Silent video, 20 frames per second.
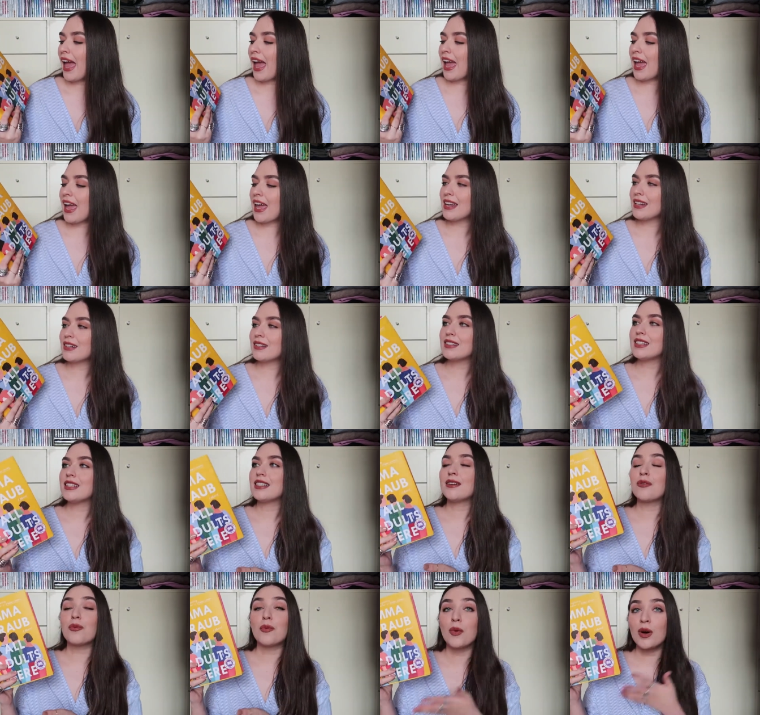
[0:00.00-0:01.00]
And
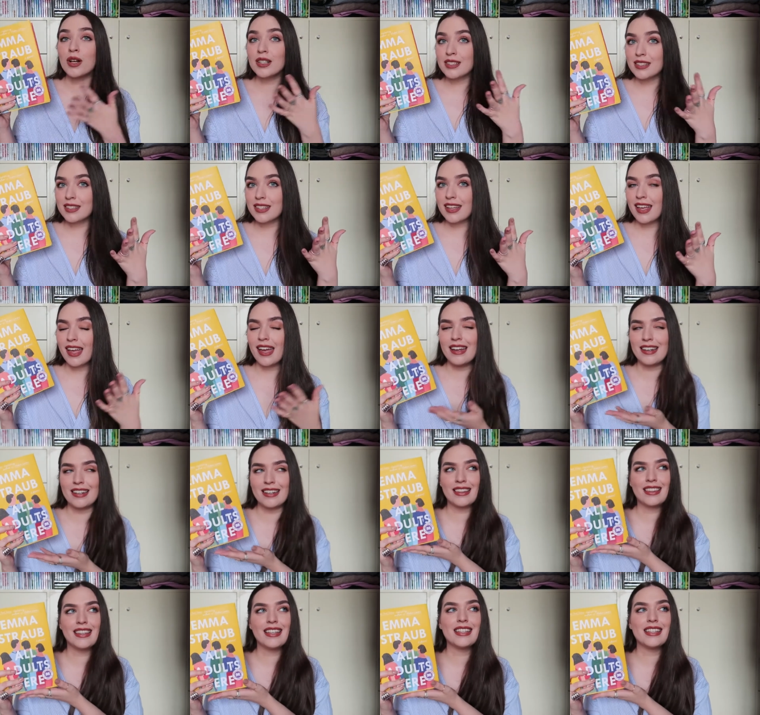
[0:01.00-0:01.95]
once again,